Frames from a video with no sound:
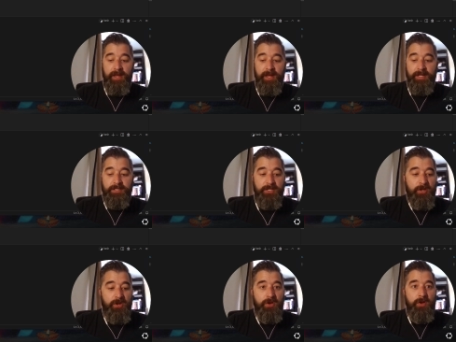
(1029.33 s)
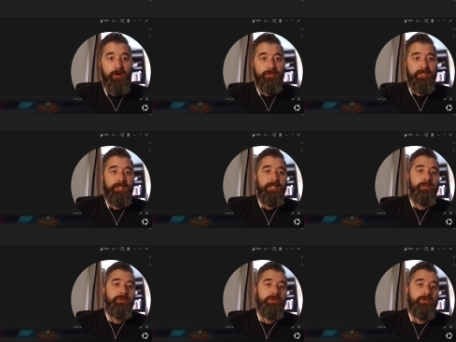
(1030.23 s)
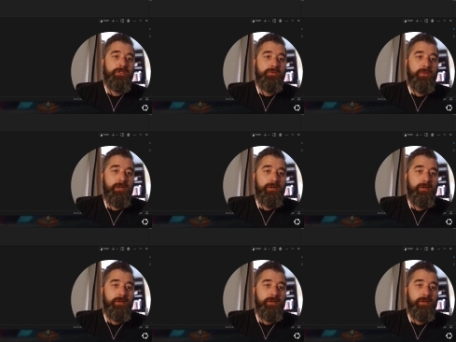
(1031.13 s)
is not equal to 1.